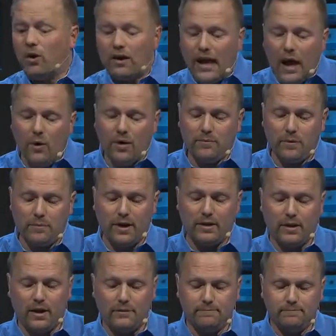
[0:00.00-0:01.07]
allow Him to be
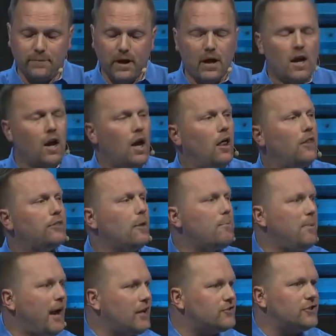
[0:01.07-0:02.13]
done the
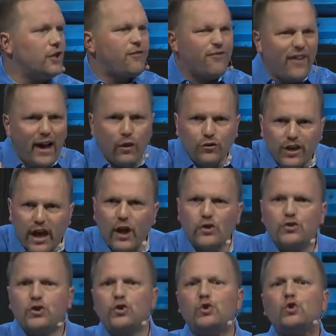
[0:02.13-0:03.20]
basic
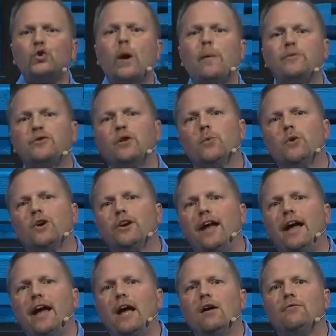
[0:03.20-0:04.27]
foundation scripture we're going to
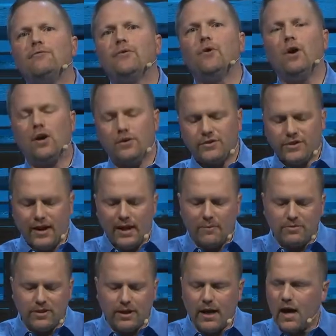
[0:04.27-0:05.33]
have for our
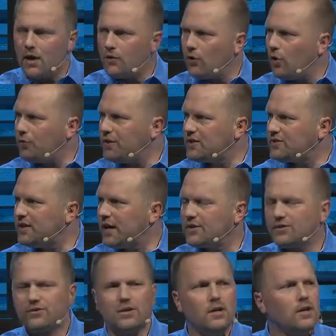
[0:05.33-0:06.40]
time together over these
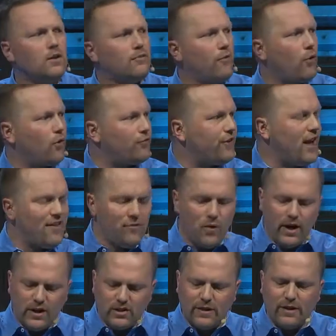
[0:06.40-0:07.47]
next four or five
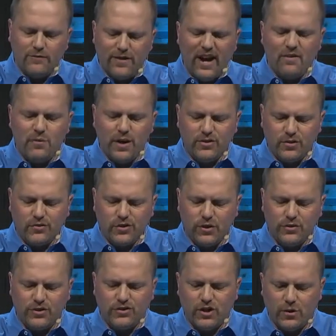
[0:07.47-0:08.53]
weeks, I think five weeks or so
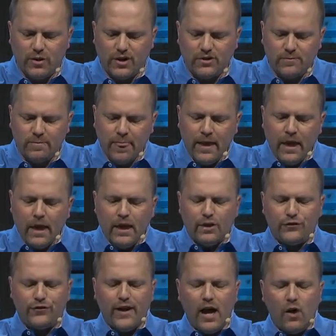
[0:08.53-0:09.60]
in this series,
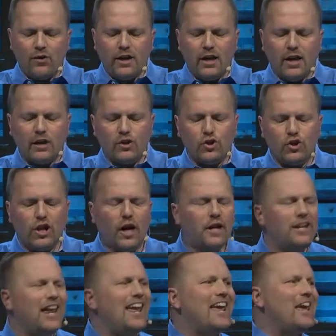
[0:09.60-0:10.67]
is found in
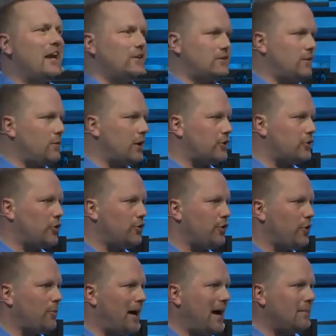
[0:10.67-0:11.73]
John 8. You want to turn
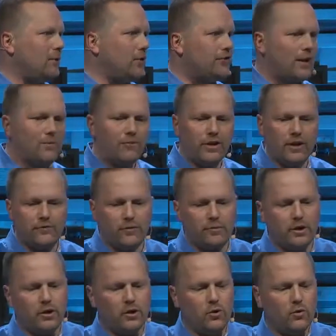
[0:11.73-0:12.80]
your Bibles. I'm reading from
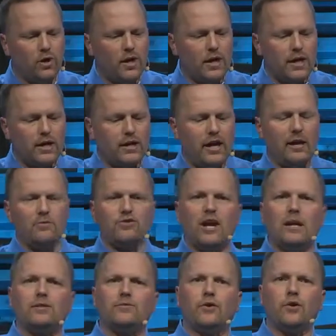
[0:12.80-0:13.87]
the New King
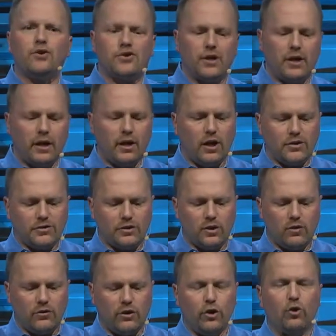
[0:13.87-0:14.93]
James Version and
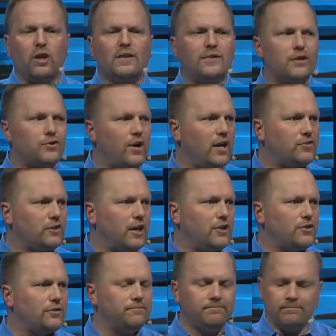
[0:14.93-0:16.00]
also the New Living
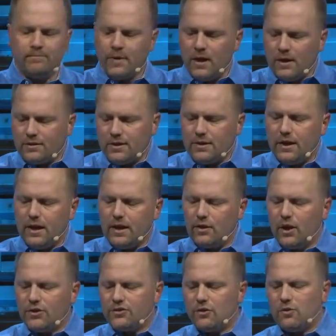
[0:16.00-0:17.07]
Translation today and
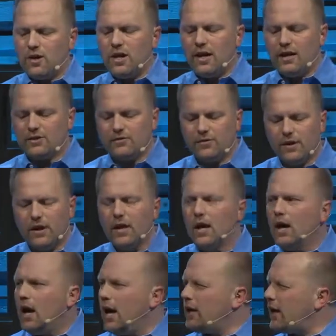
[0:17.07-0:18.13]
also ESV.
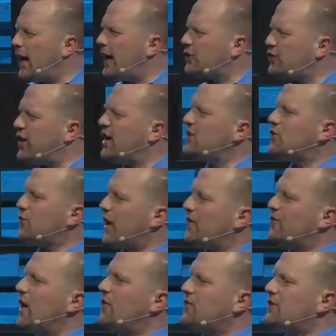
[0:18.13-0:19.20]
And I change
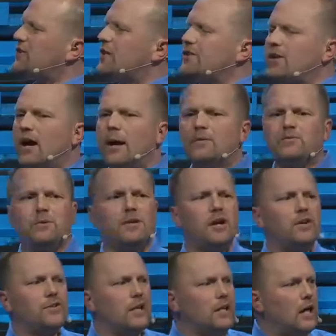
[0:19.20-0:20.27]
translations at times
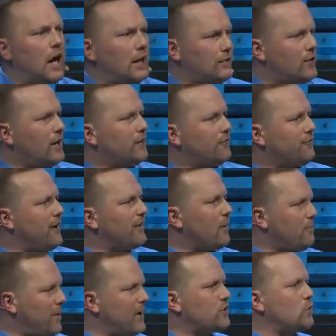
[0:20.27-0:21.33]
because I, I try to find the
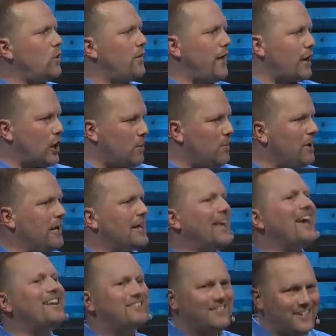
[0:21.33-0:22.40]
best one that
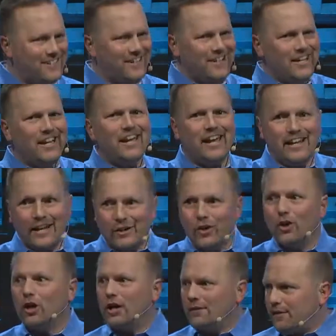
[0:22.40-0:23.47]
communicates it and I do
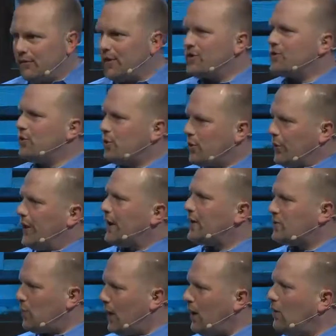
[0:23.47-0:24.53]
look at the original Greek
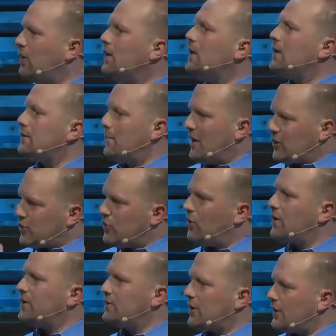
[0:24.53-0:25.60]
as well to make
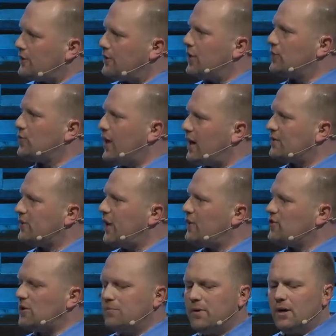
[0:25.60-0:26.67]
sure it's, it's a good
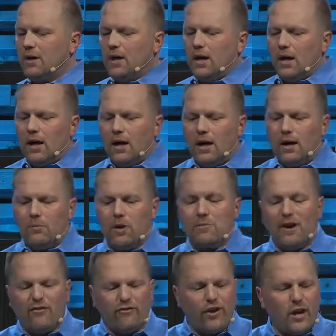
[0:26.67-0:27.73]
translation. But uh, one of
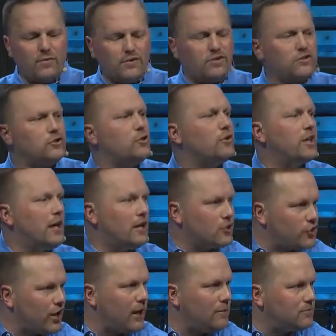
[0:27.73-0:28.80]
my favorites is New King
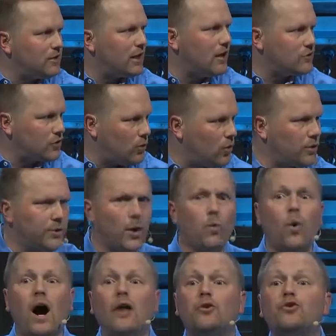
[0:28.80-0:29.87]
James, in case you're wondering
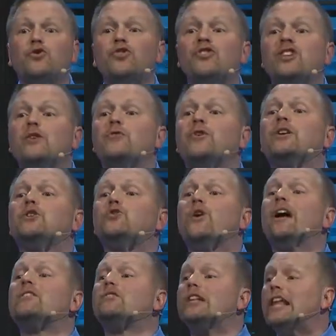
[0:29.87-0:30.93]
why there's these different
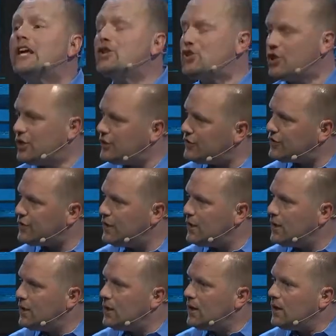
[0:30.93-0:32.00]
translations.
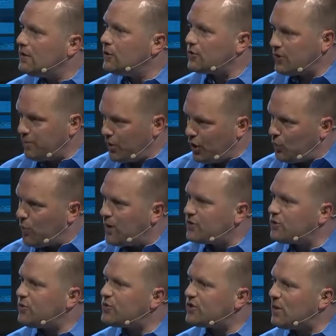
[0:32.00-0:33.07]
There's some good ones
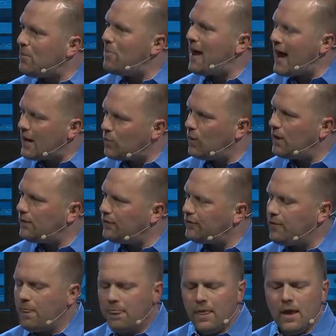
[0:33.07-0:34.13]
and there's some bad
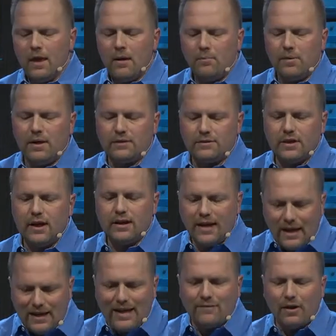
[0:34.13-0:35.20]
ones. But uh,
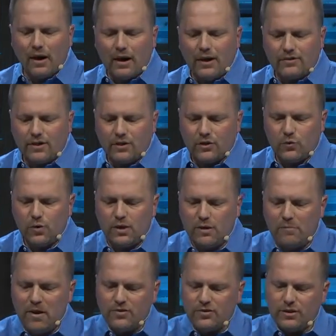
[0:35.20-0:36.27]
and nevertheless, I just wanted
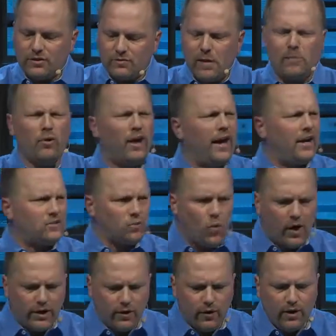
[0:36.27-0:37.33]
to mention because people ask,
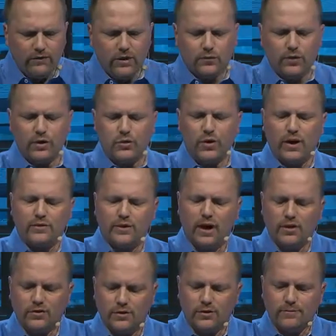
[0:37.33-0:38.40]
why do you have different
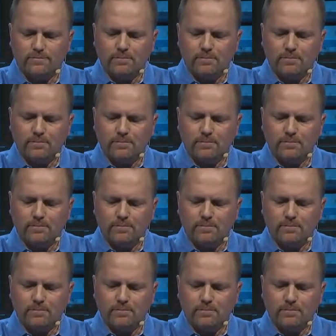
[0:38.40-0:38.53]
translations?